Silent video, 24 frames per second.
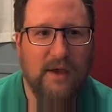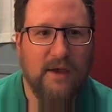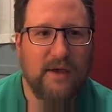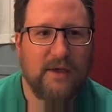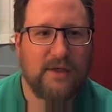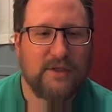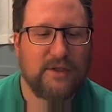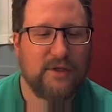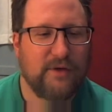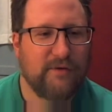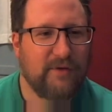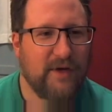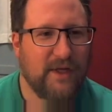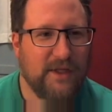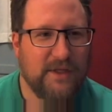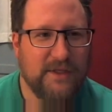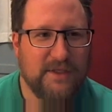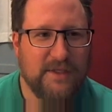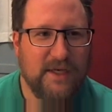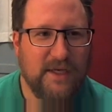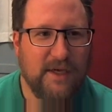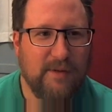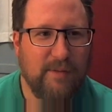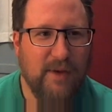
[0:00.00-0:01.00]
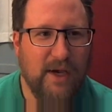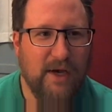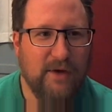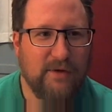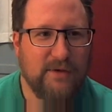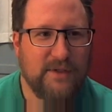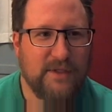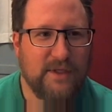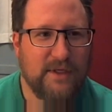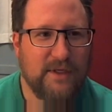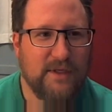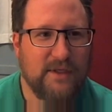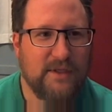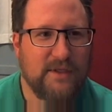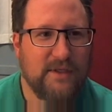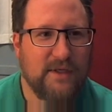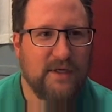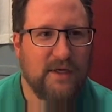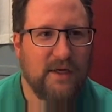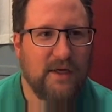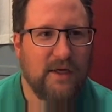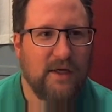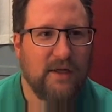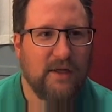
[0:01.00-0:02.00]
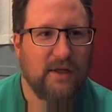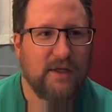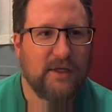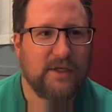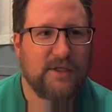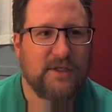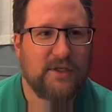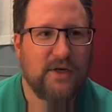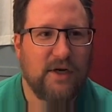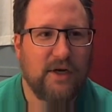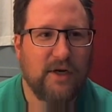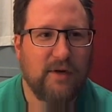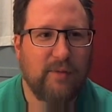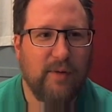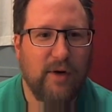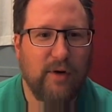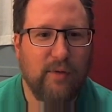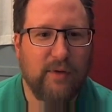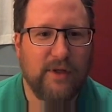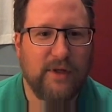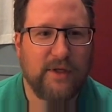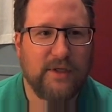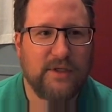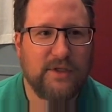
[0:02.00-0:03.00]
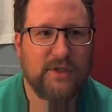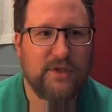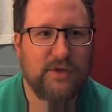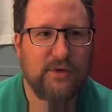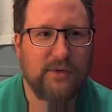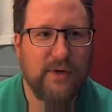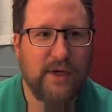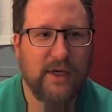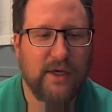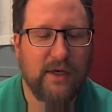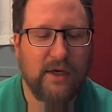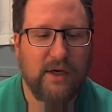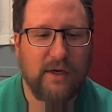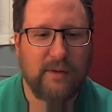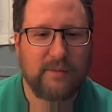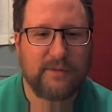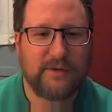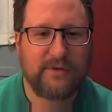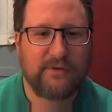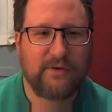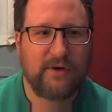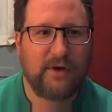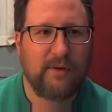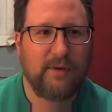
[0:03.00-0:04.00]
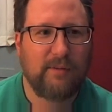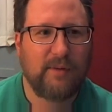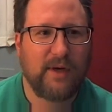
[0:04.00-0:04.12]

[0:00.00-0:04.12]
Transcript: So I've got the same houses. Let's talk about where this 2n comes from.